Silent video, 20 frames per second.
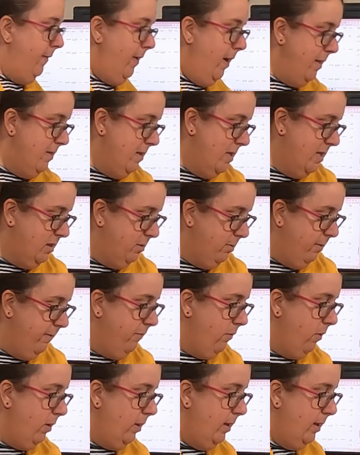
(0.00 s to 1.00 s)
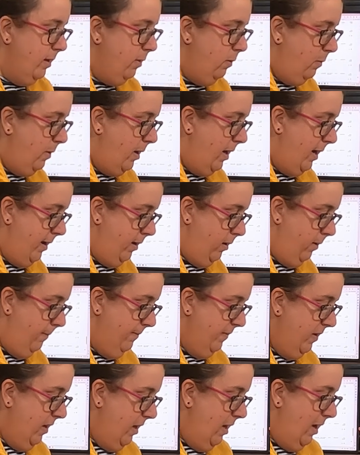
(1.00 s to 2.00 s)
I've had this one for a little
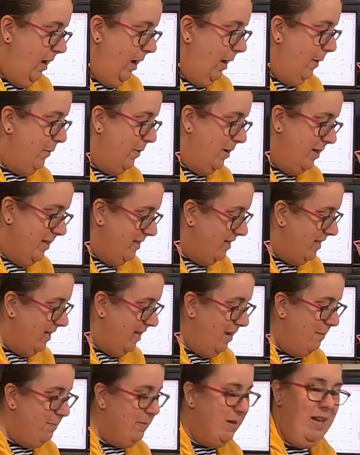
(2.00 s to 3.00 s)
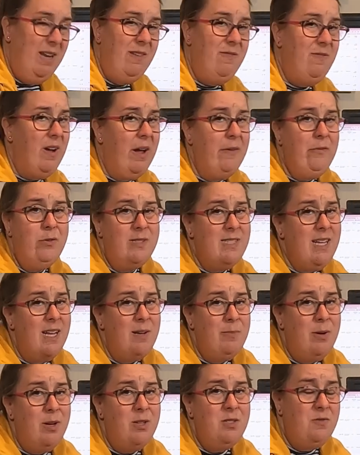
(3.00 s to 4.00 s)
while. I want to say I paid $5 or
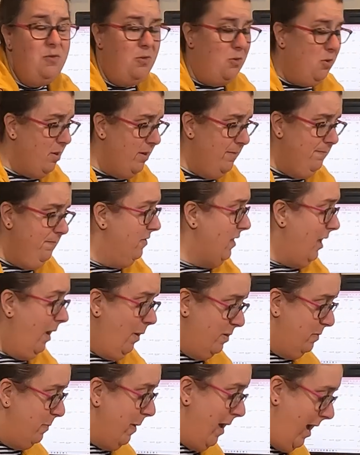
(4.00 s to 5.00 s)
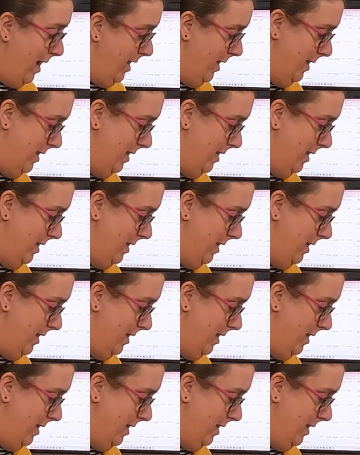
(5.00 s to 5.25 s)
$10 for it. I was bad.